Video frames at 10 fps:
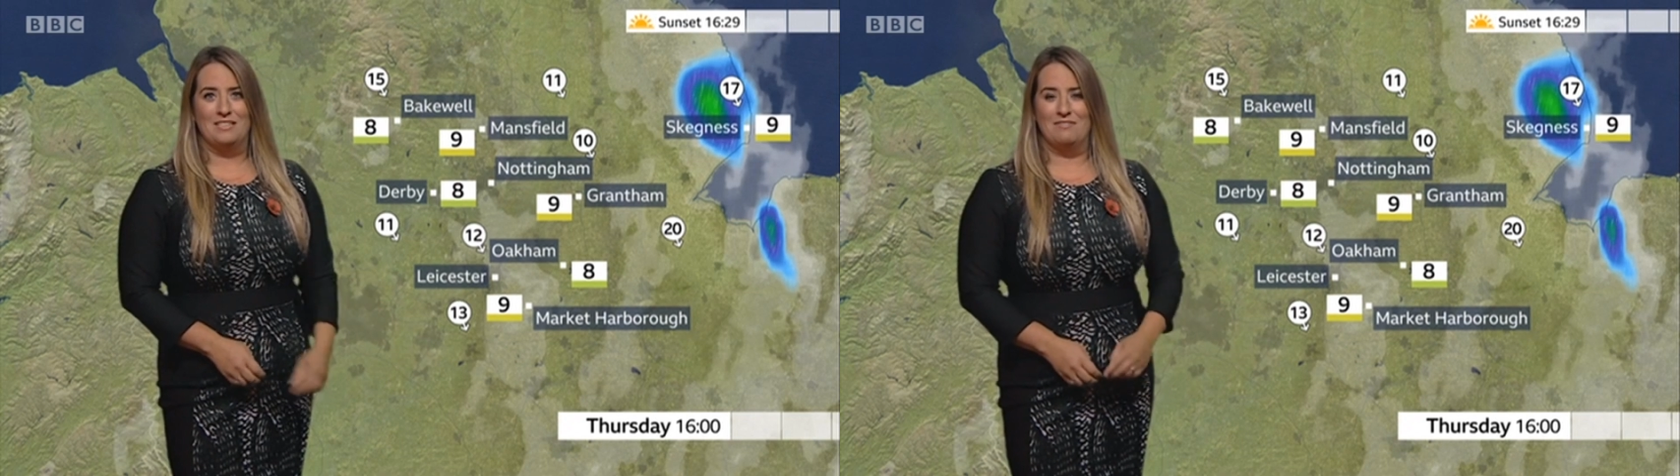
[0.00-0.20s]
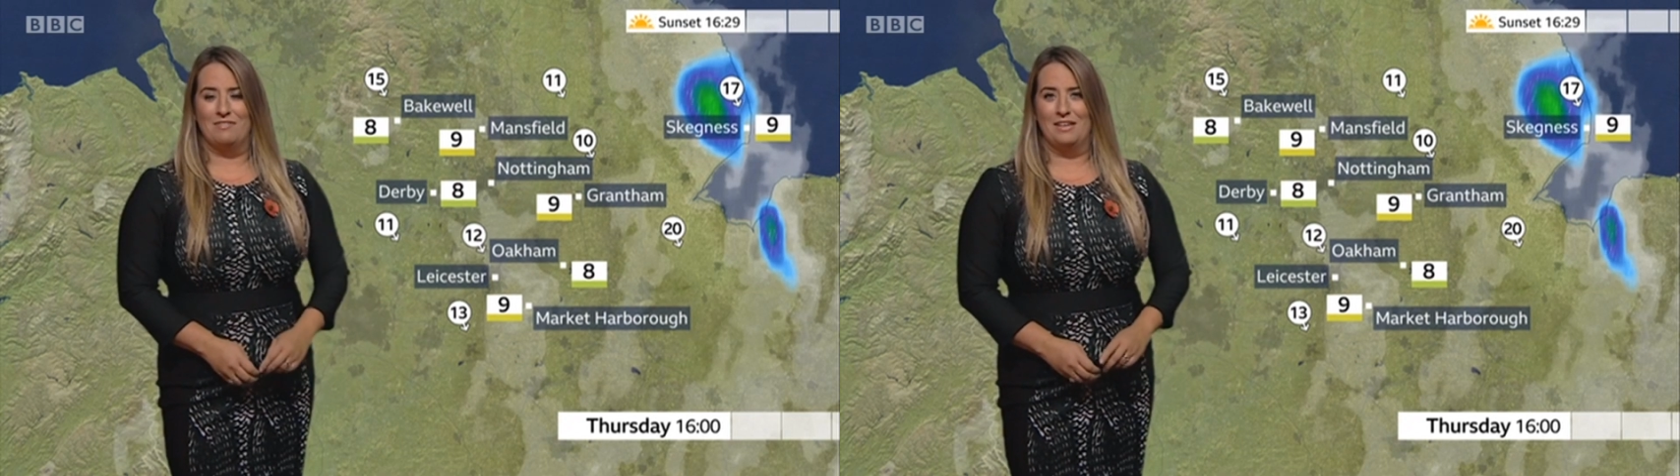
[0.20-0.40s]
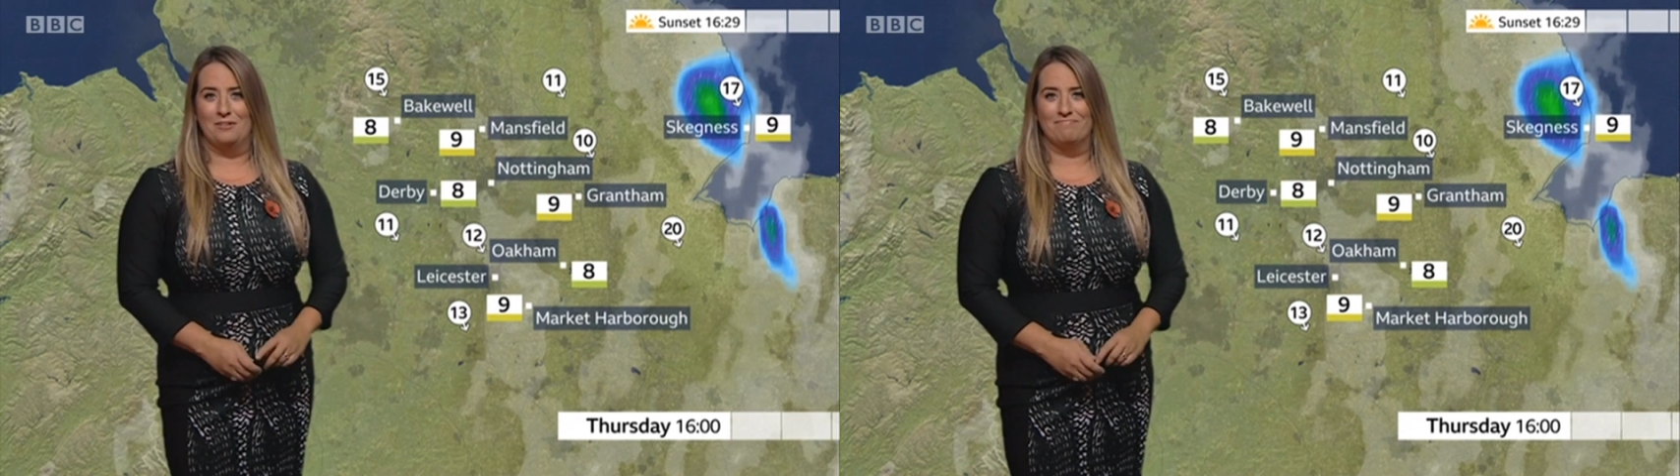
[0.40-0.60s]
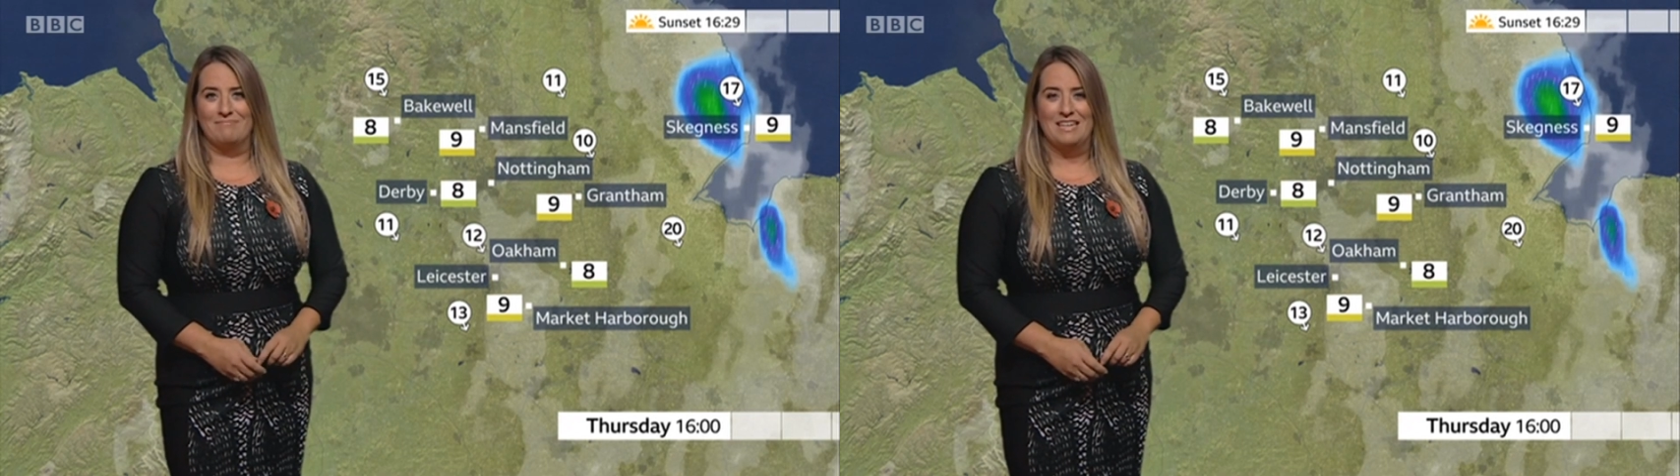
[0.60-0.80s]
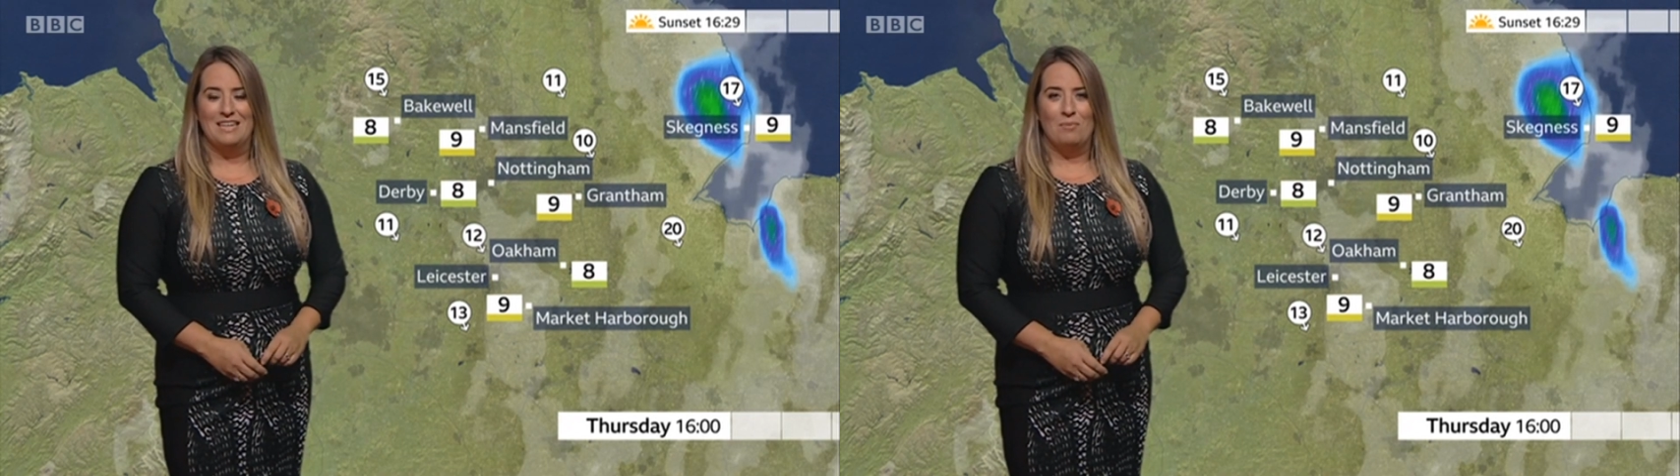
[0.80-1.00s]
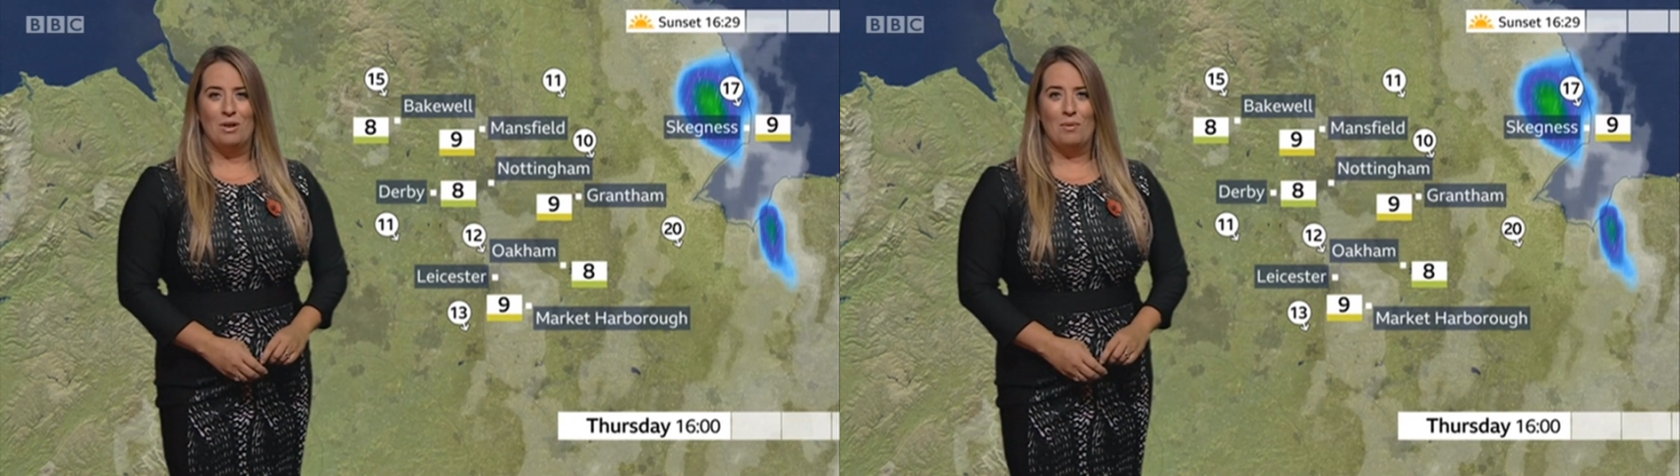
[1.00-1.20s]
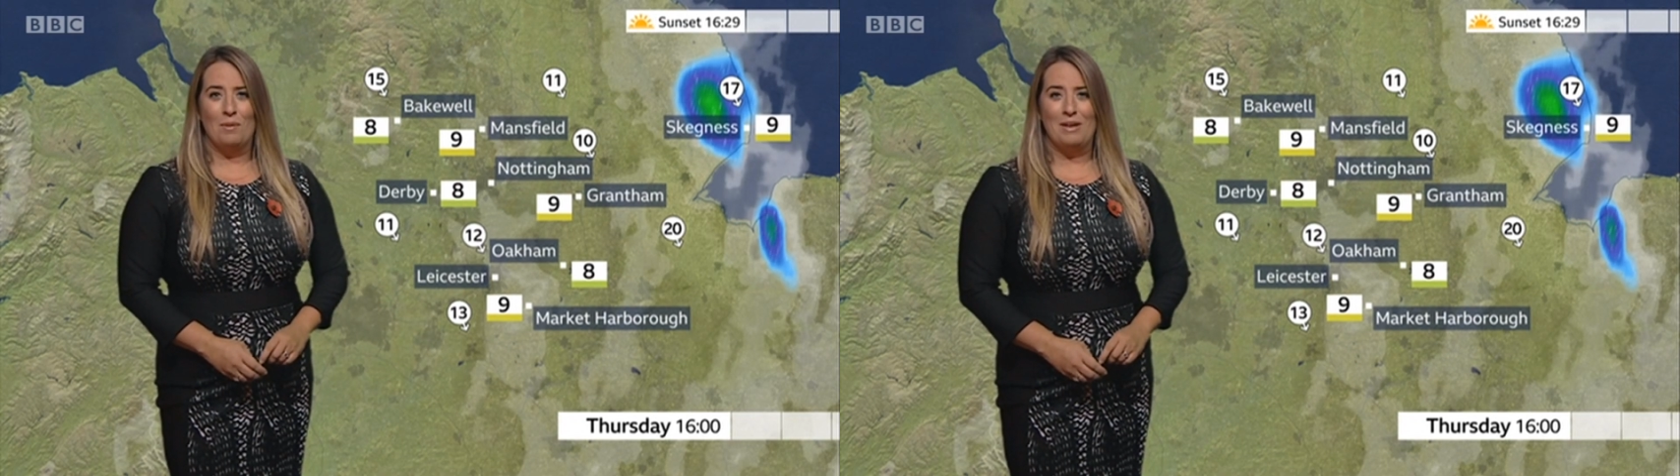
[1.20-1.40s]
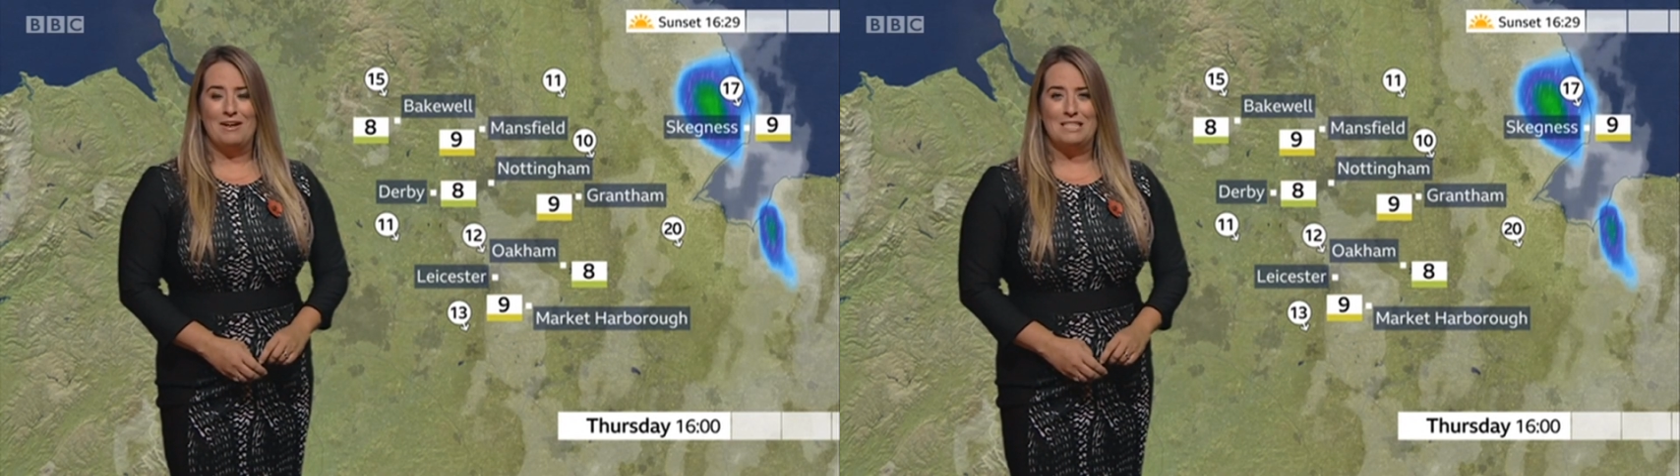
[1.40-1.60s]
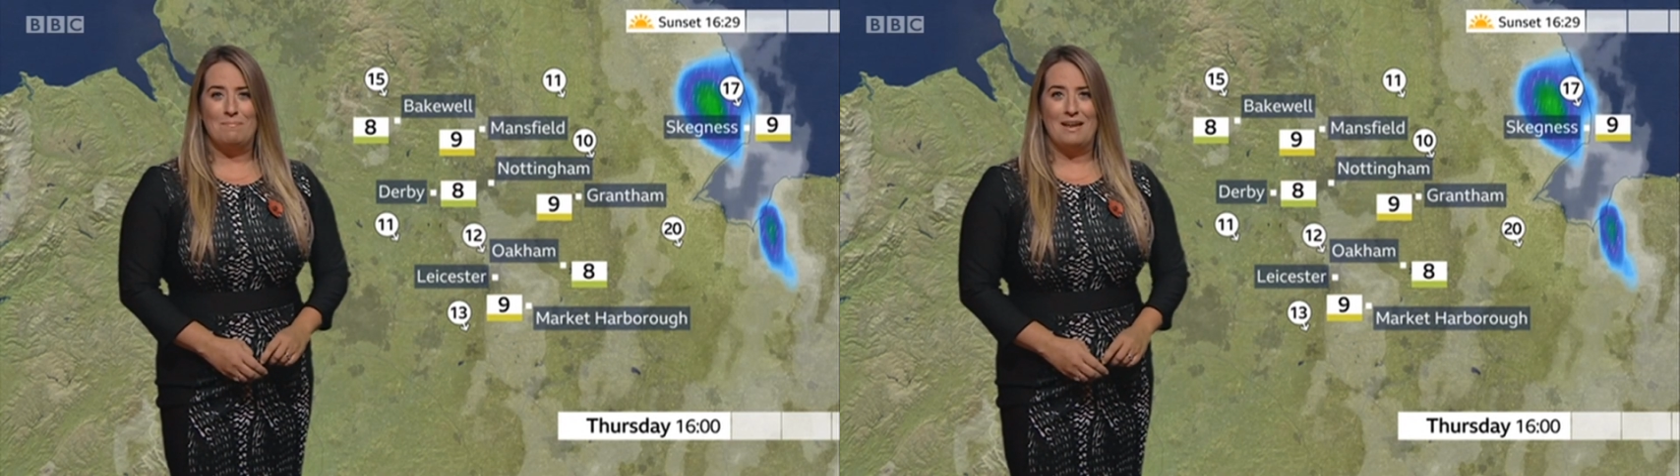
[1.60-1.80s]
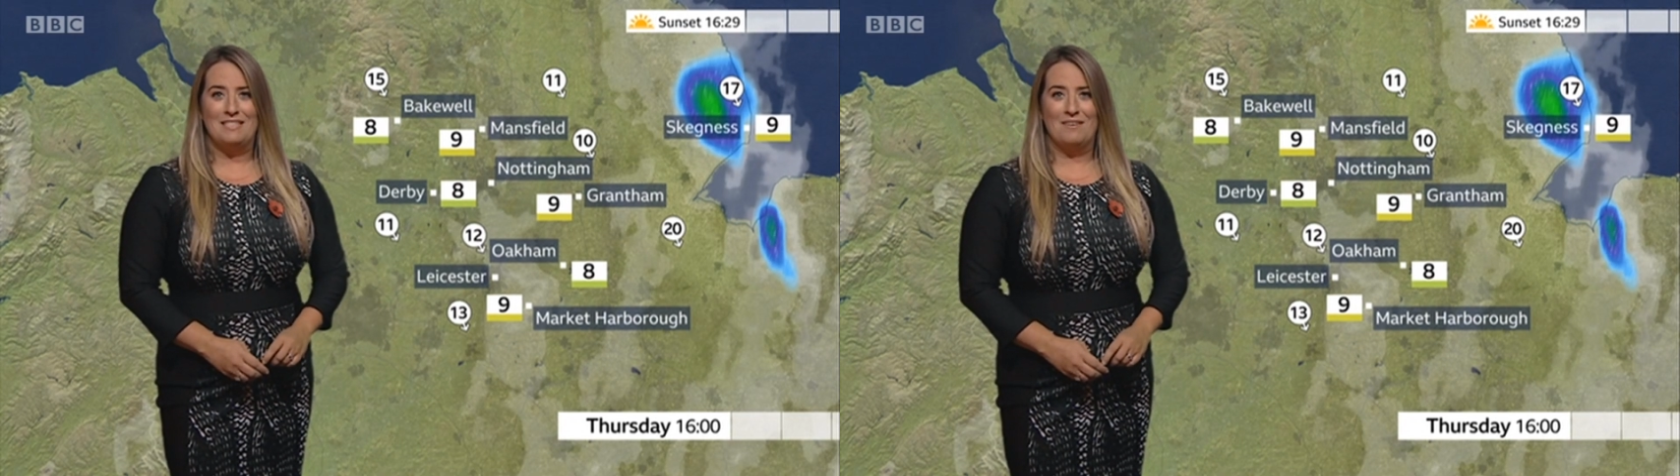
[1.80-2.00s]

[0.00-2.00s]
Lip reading: feel. Well, what we're expecting